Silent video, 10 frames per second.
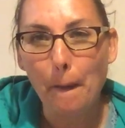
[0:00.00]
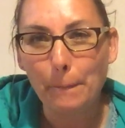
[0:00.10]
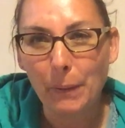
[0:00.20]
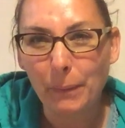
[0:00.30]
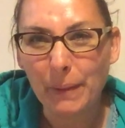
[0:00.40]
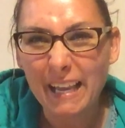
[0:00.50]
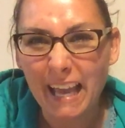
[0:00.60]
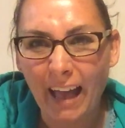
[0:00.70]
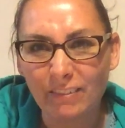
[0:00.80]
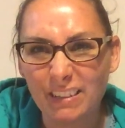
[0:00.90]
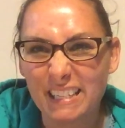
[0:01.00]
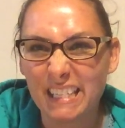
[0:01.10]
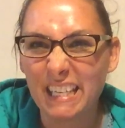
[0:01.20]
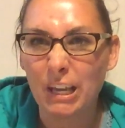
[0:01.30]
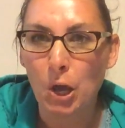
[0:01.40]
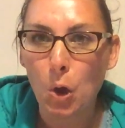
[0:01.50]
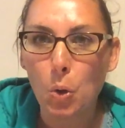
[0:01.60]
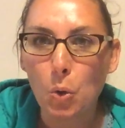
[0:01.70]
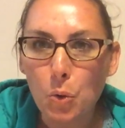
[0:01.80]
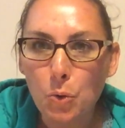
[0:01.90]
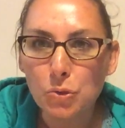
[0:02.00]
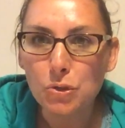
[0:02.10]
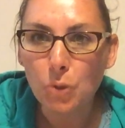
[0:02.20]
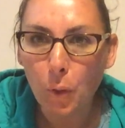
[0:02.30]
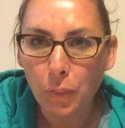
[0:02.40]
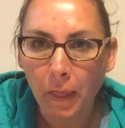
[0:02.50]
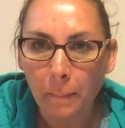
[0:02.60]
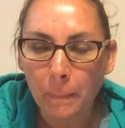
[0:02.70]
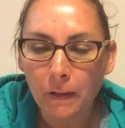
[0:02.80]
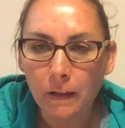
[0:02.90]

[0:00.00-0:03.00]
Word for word: but we have to see who stole them.